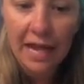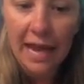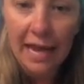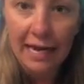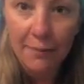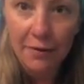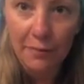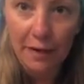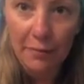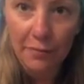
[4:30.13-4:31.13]
and I put
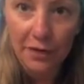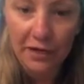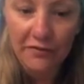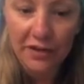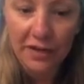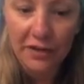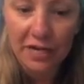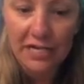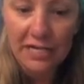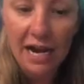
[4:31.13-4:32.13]
my pointer finger on
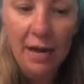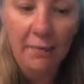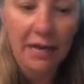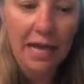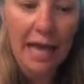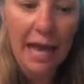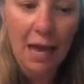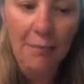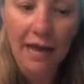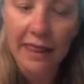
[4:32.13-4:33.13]
top, and
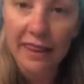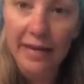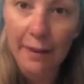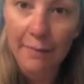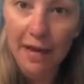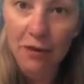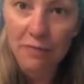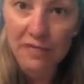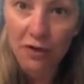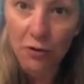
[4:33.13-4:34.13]
my thumb helps
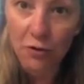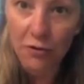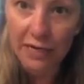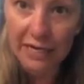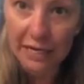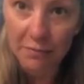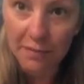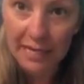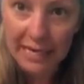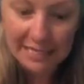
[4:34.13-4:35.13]
it hold it in
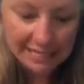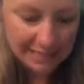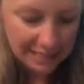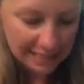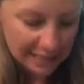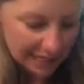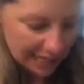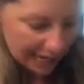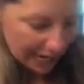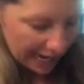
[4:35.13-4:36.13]
place.
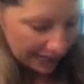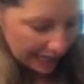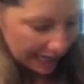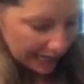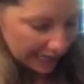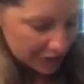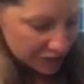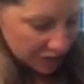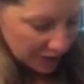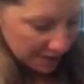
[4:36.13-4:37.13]
And then I can
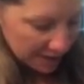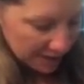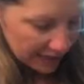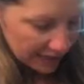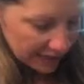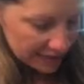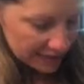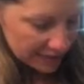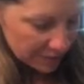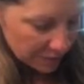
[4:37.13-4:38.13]
draw my lines.
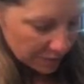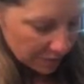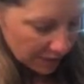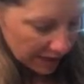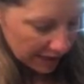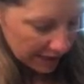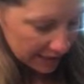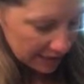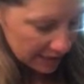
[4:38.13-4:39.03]
1,